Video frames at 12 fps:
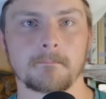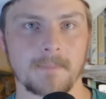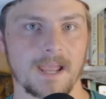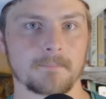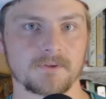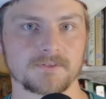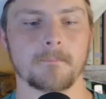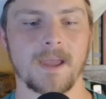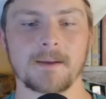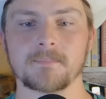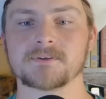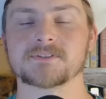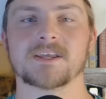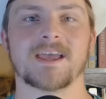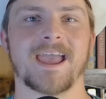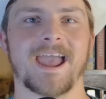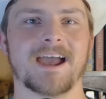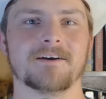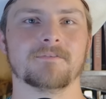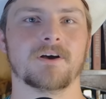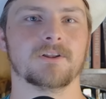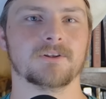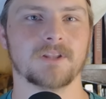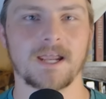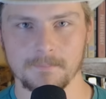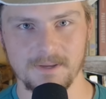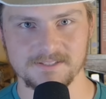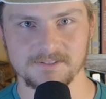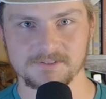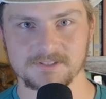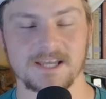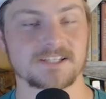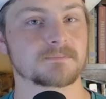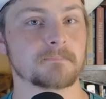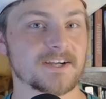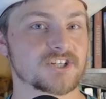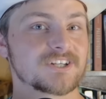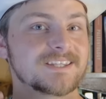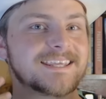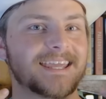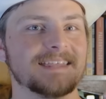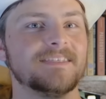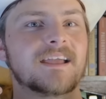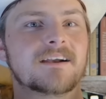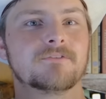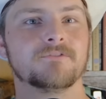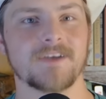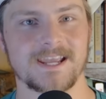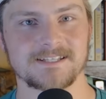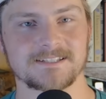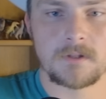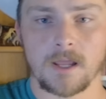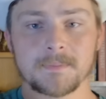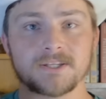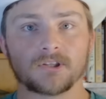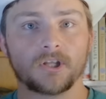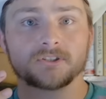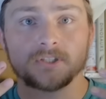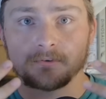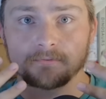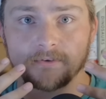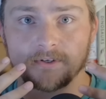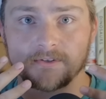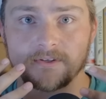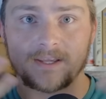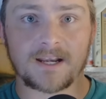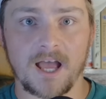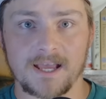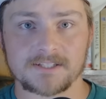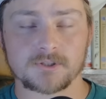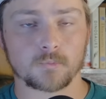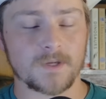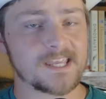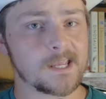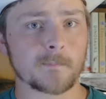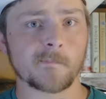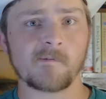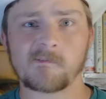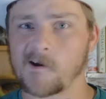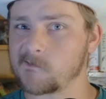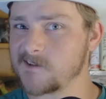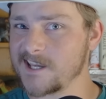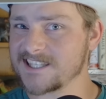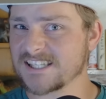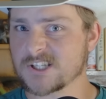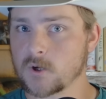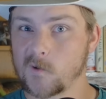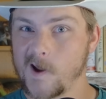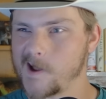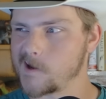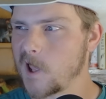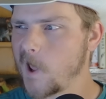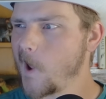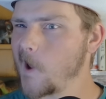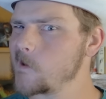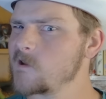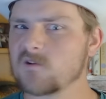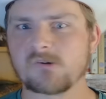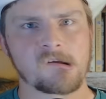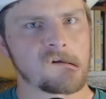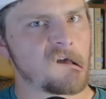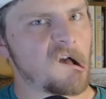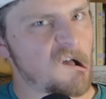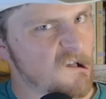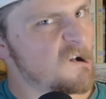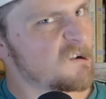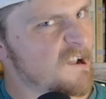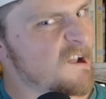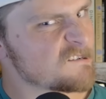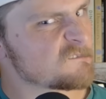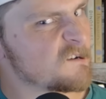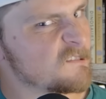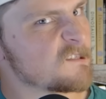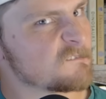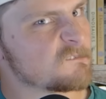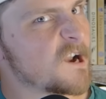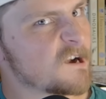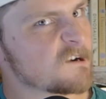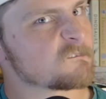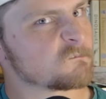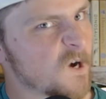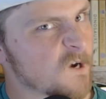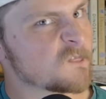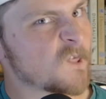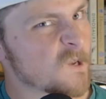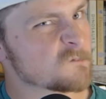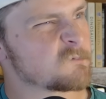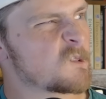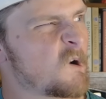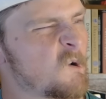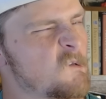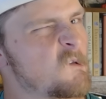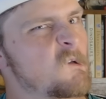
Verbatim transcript: mammals. Mammals have a lot of muscles, especially in their face. I mean, look no further than us. We can move our faces around and do all kinds of really weird things with our